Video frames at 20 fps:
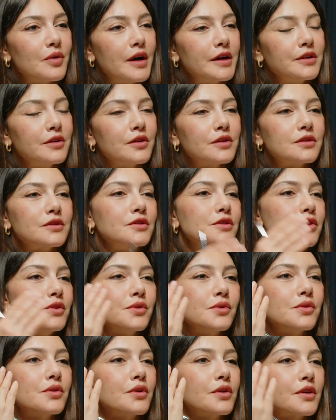Why not New
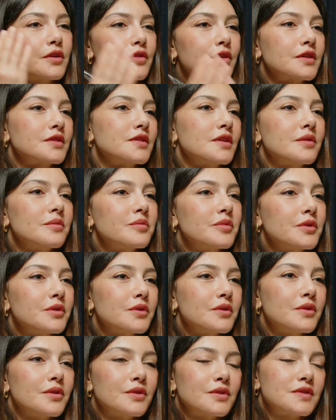York, for
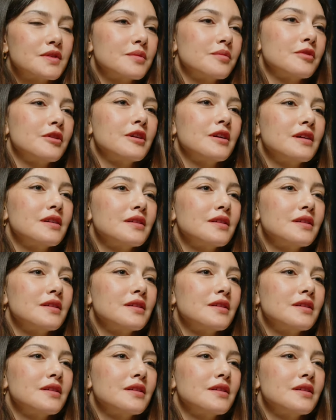example, or somewhere